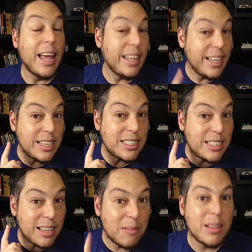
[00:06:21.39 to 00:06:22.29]
And
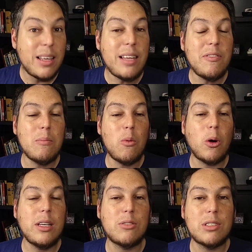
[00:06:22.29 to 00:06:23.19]
here's the even
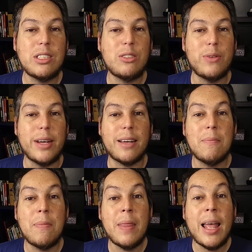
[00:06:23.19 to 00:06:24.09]
more interesting trick.